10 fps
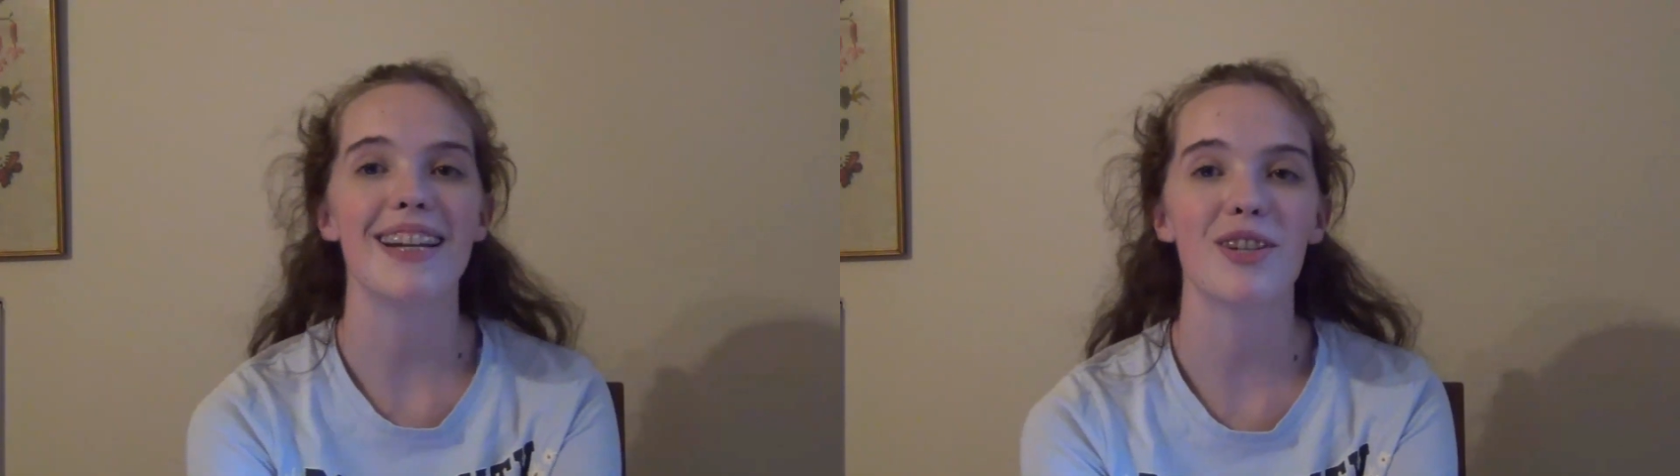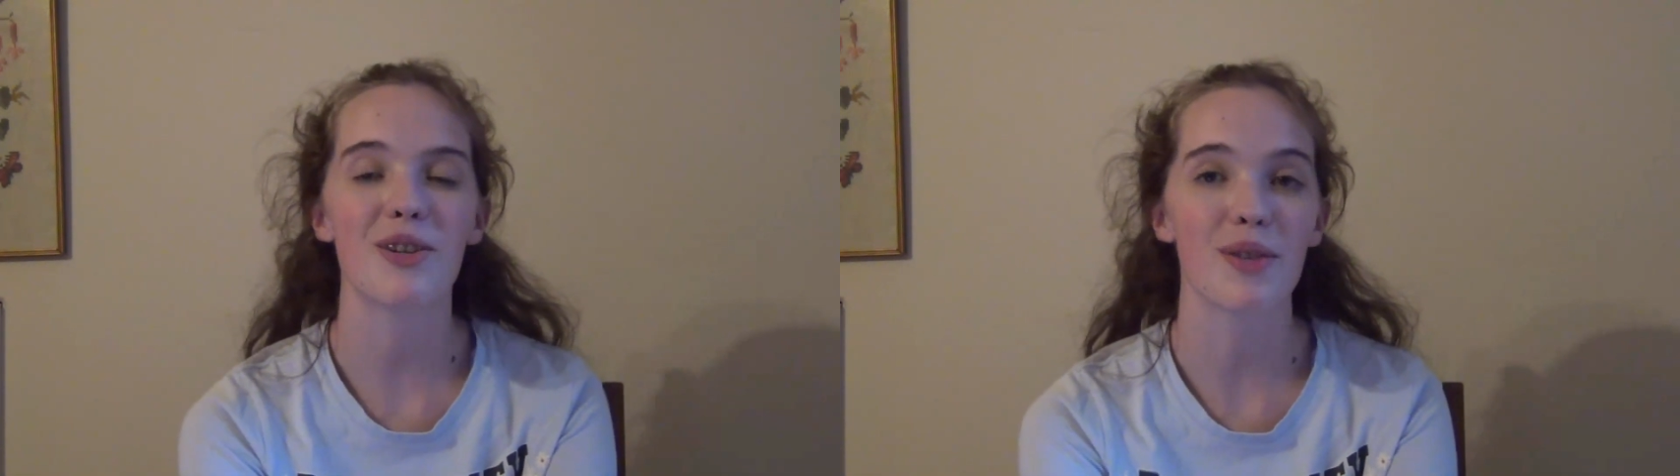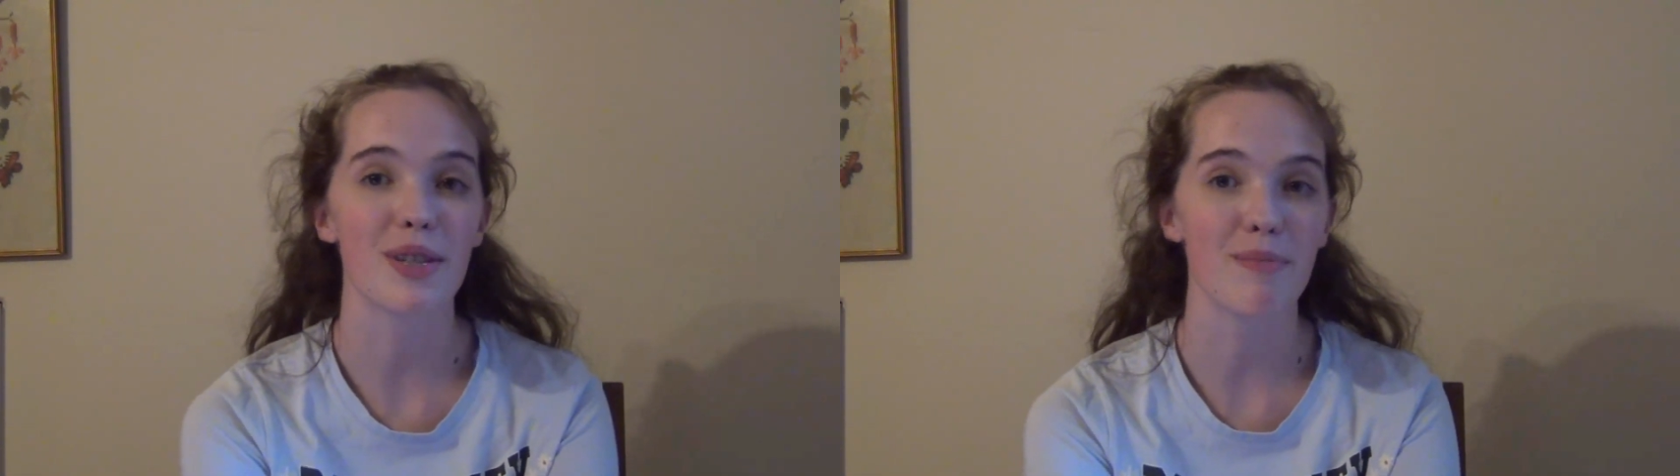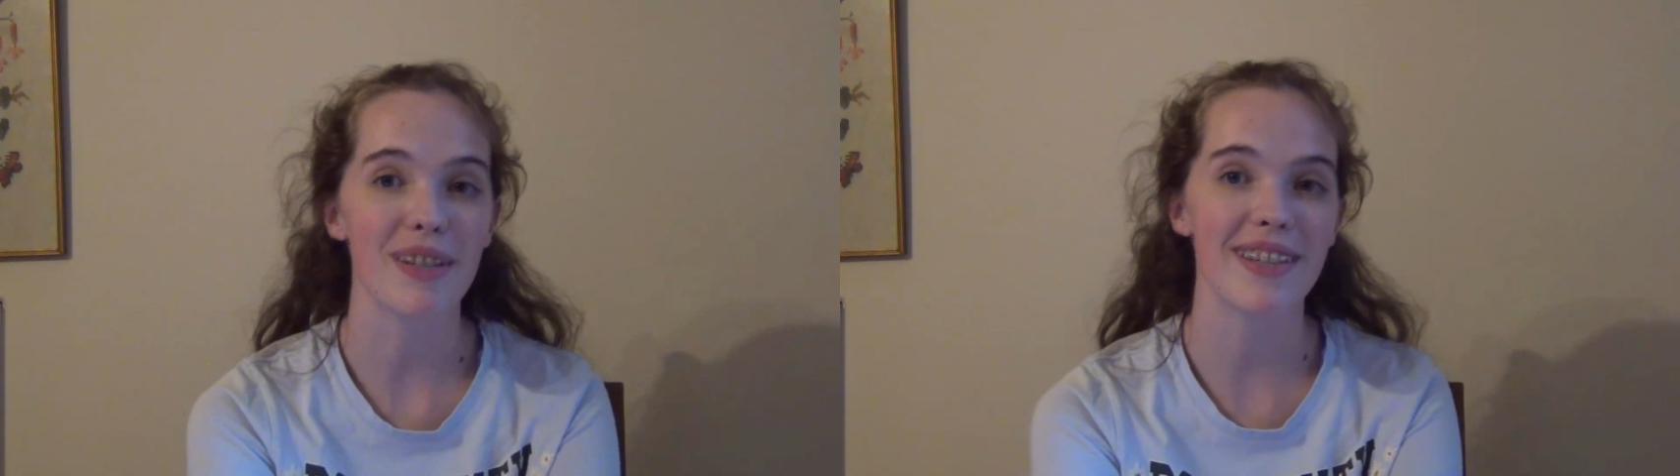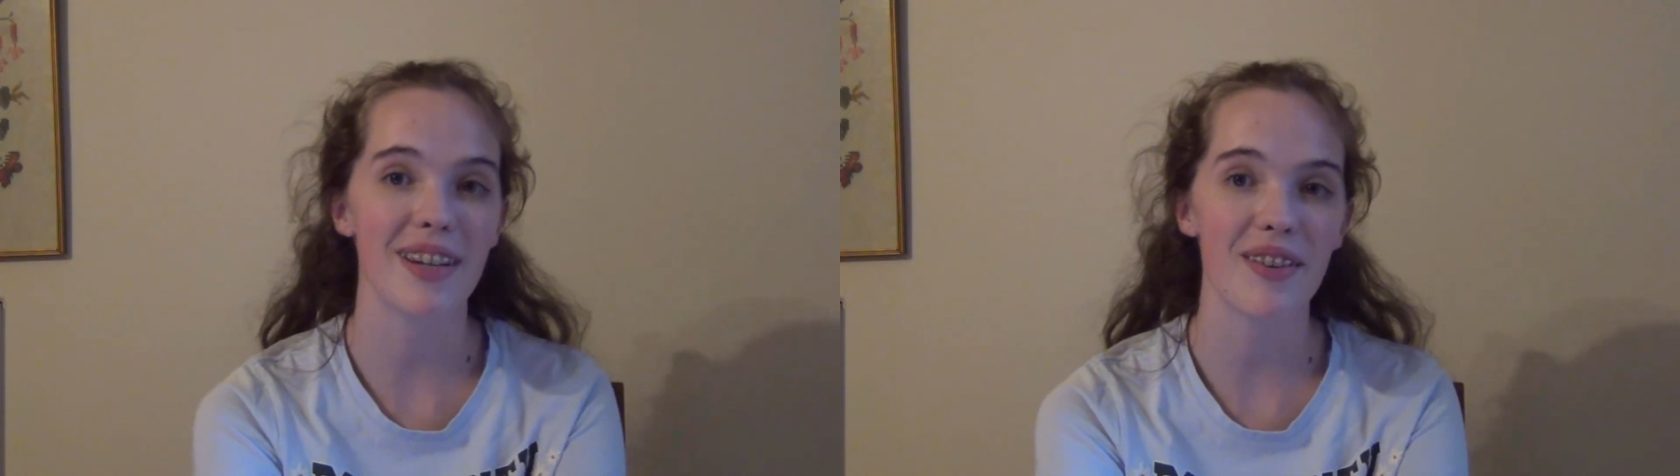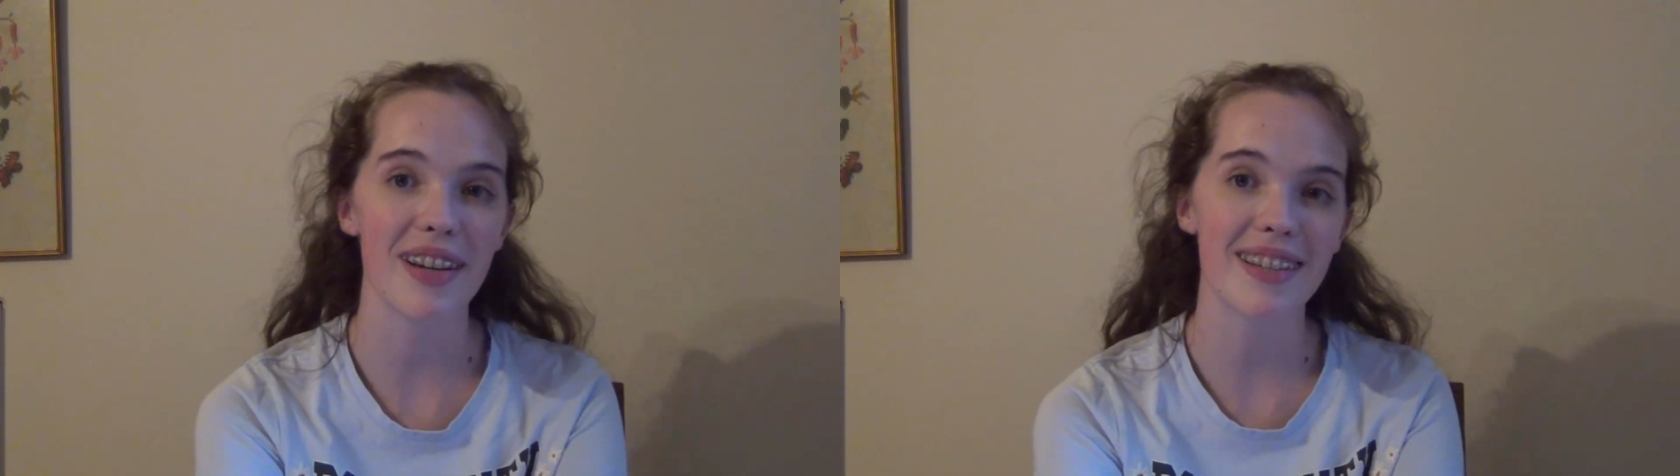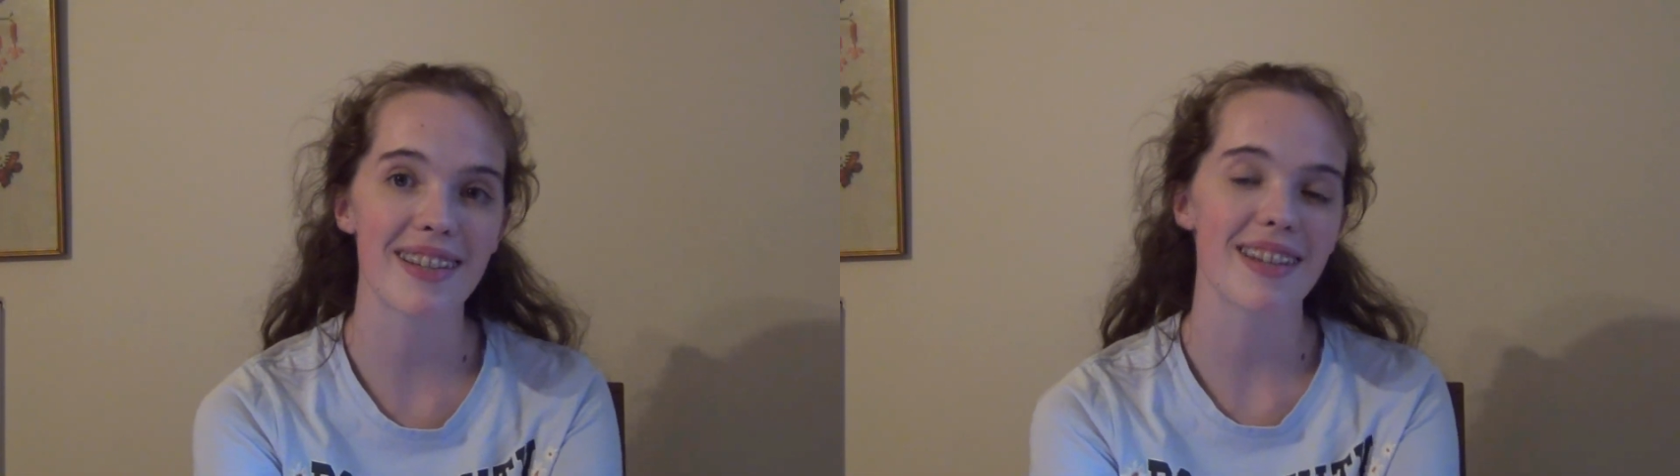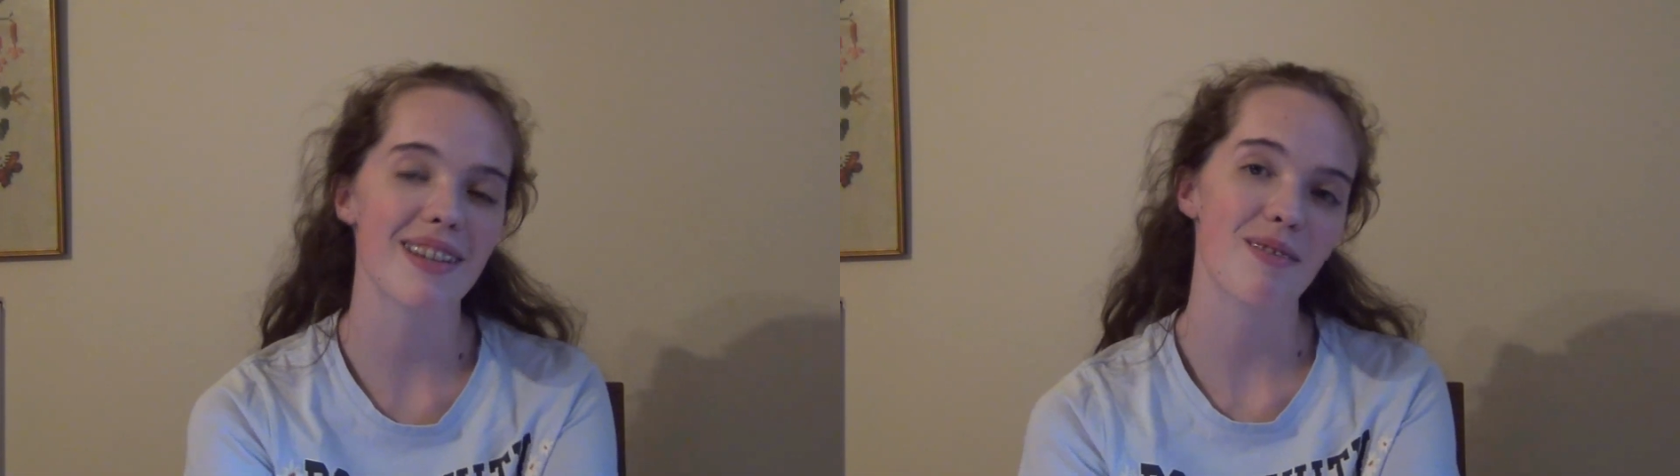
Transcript: to Christmas series.